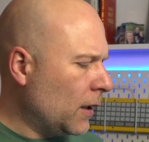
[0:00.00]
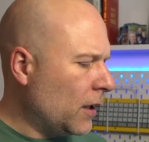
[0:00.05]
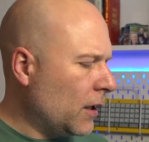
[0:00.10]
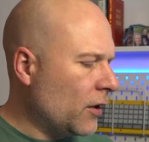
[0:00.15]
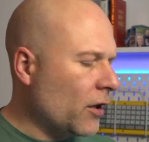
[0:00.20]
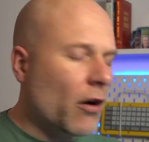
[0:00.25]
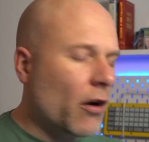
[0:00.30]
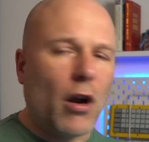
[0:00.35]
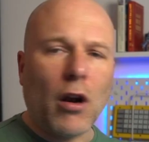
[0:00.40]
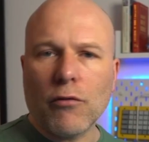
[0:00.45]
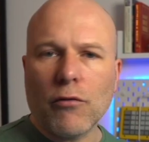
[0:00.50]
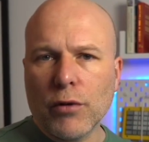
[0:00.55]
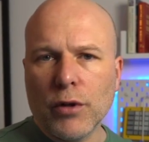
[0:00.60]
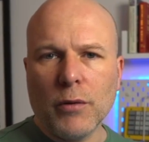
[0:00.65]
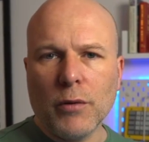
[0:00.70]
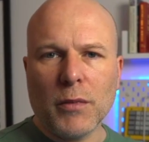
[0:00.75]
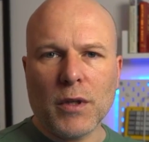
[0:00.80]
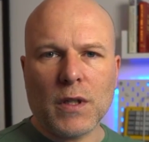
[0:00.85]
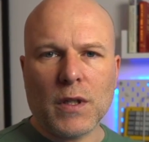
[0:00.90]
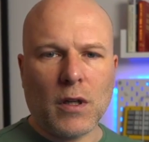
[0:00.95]
There are
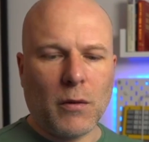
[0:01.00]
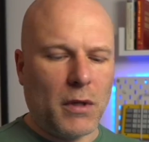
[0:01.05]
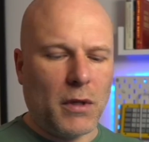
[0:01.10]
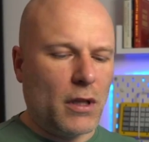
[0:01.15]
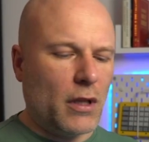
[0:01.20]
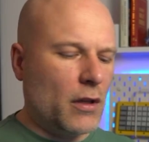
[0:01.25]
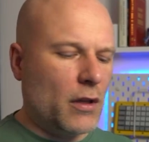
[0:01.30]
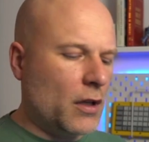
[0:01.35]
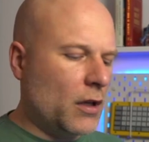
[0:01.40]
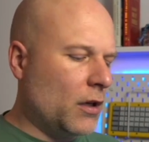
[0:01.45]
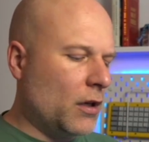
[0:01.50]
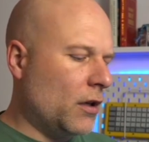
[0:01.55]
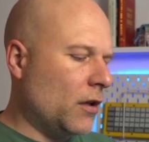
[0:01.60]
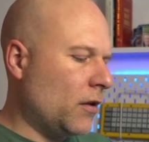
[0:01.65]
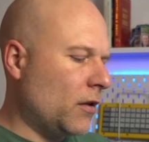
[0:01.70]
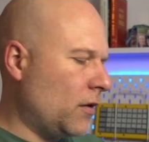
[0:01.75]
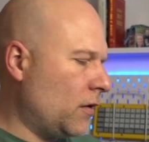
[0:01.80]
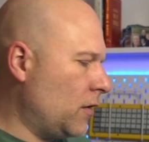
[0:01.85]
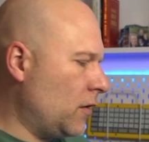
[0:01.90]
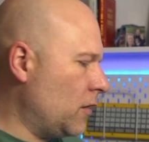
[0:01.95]
rumours coming that the
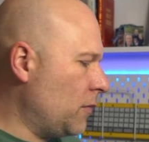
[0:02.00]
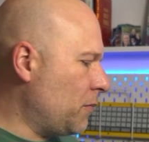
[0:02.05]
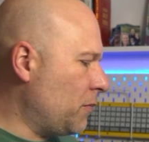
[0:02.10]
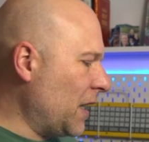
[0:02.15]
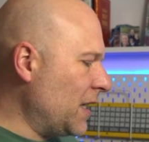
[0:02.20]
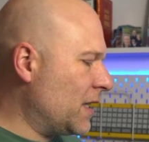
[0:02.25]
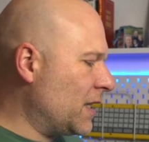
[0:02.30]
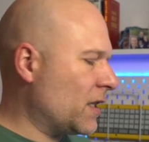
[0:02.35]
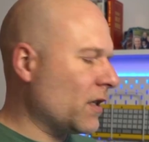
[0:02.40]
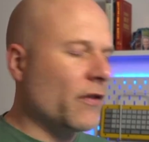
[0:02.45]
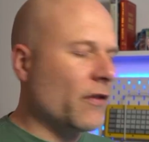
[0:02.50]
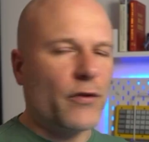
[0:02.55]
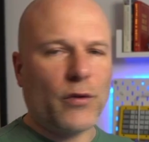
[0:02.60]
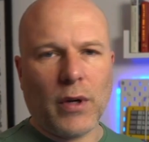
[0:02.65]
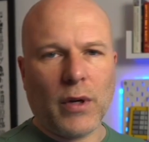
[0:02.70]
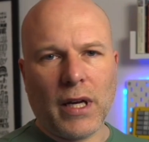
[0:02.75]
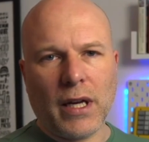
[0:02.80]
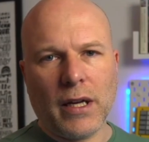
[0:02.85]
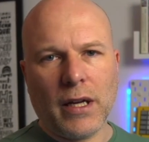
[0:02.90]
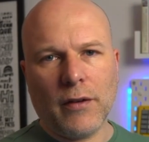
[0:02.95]
base
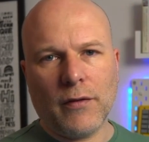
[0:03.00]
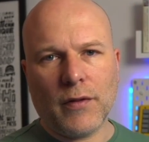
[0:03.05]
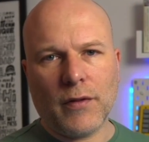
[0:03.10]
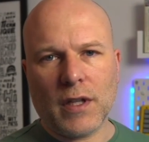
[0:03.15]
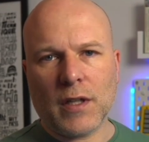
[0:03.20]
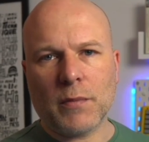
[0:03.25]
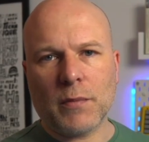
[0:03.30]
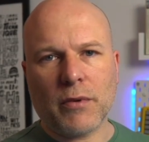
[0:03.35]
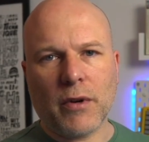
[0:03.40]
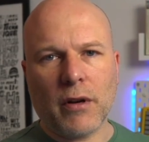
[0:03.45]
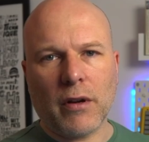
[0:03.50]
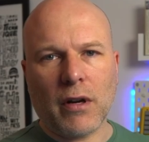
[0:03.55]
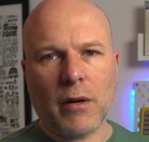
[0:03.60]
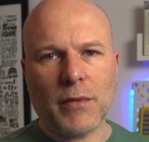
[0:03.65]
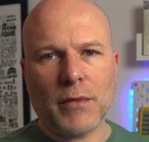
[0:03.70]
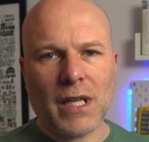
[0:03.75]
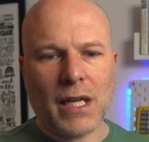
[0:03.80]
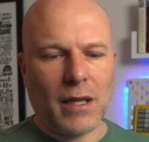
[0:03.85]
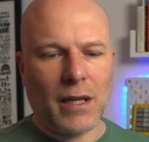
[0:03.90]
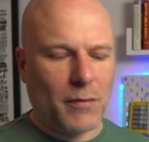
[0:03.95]
software for this program,
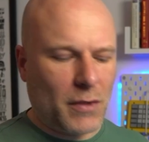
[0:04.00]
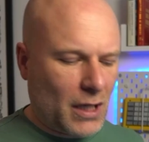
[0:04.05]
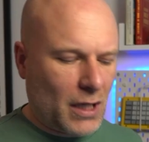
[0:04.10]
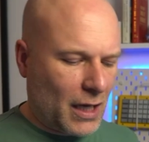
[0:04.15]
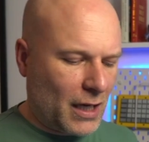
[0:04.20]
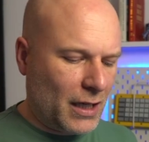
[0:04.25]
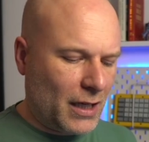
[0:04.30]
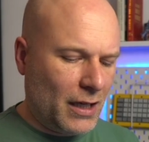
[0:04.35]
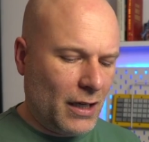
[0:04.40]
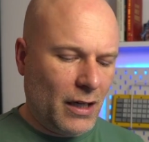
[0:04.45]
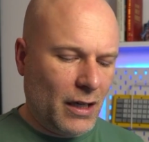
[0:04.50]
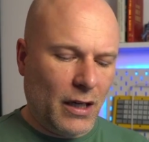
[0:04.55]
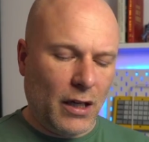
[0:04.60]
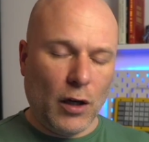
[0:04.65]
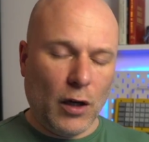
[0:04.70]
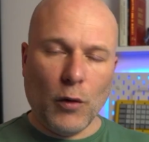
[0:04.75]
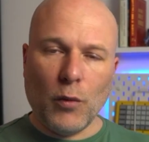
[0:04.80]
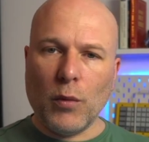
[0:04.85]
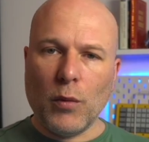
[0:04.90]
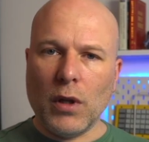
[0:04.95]
ZMK,
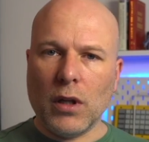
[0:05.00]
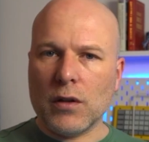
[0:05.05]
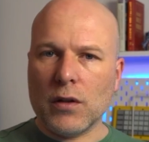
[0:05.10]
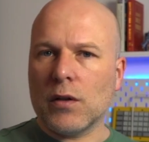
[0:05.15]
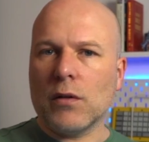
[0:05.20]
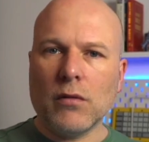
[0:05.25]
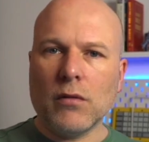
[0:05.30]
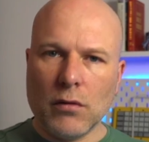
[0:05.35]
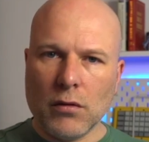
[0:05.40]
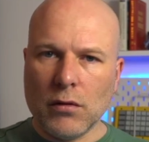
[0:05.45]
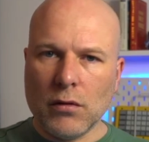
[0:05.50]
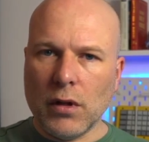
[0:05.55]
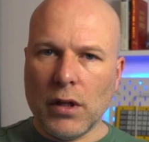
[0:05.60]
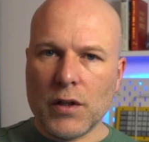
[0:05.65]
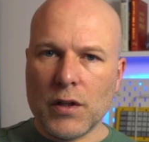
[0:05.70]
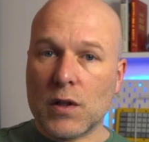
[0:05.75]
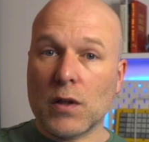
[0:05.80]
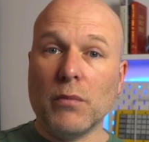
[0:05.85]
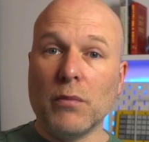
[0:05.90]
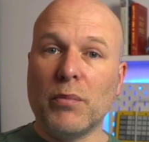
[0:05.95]
will at
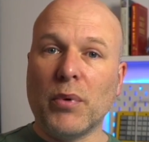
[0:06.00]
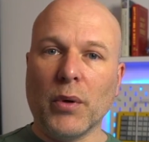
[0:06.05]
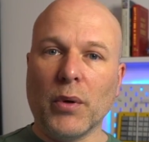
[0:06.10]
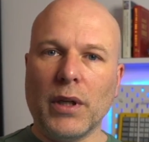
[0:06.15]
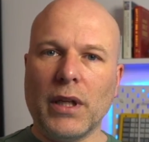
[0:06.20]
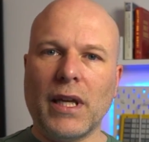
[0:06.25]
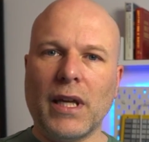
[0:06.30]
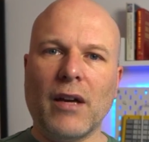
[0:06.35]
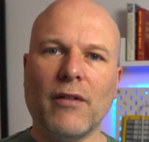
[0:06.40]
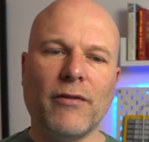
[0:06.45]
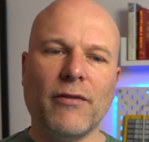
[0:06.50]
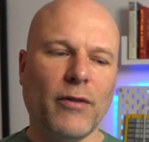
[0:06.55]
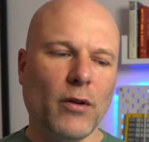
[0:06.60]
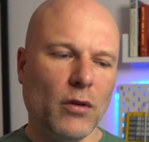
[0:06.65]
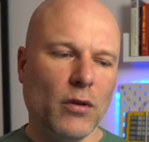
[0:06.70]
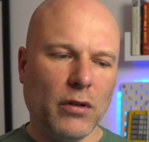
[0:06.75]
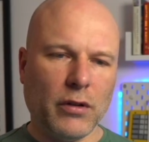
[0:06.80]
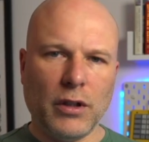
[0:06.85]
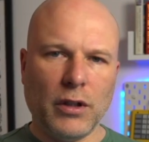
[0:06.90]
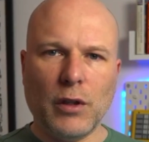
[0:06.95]
some point get
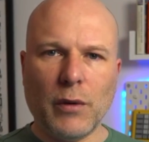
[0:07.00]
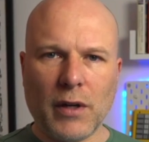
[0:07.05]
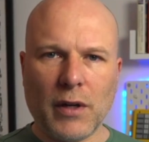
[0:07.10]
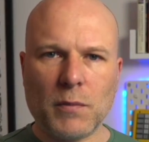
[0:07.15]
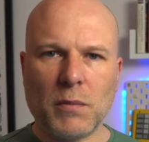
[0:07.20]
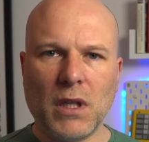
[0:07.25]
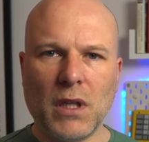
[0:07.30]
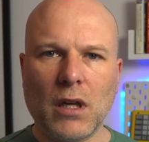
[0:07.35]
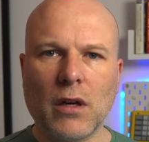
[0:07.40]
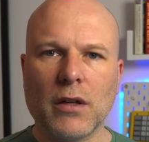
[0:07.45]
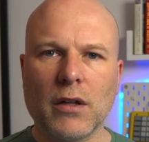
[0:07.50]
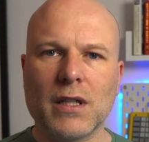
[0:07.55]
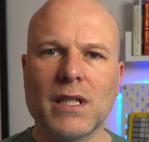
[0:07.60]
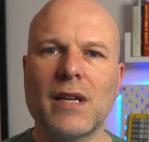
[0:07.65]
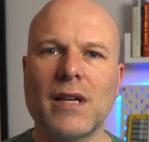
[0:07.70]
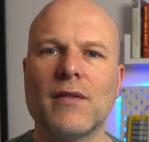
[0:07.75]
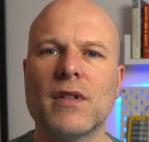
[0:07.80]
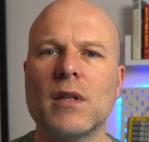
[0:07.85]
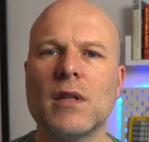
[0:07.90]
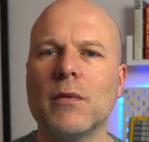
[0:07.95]
full USB
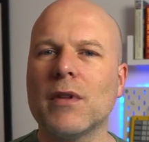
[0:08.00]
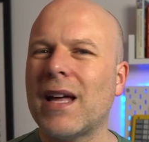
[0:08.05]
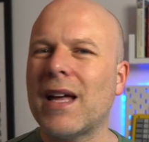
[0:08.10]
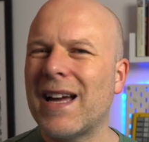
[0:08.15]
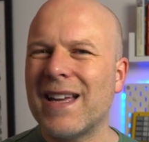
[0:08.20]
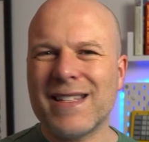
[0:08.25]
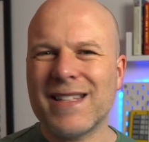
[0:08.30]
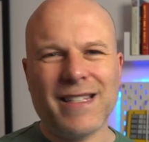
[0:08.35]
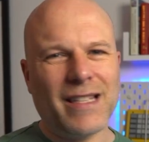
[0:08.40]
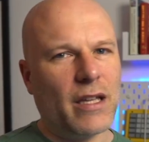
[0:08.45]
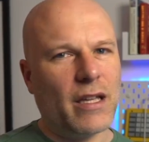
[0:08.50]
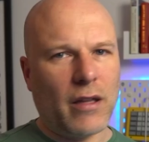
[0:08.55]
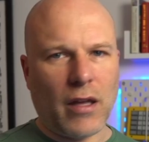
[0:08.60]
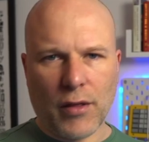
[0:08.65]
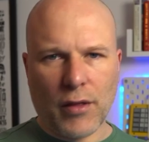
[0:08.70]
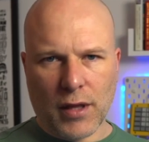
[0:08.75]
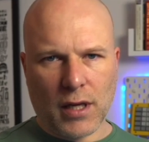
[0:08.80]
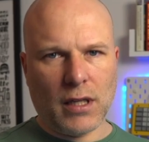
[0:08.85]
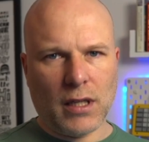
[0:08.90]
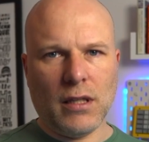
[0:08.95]
connectivity, but that isn't a
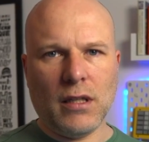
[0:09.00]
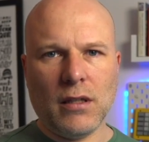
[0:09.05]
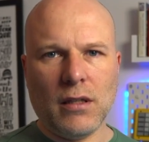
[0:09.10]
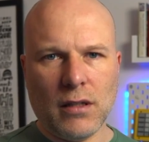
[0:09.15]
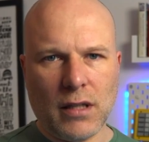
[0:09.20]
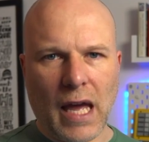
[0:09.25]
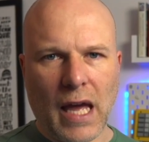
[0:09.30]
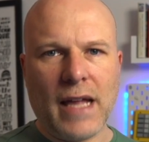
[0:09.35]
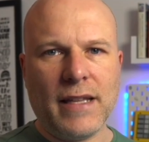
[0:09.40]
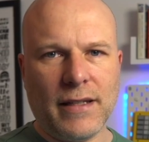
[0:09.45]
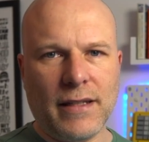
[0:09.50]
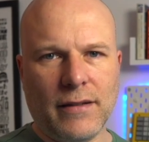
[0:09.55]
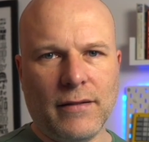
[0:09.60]
thing yet.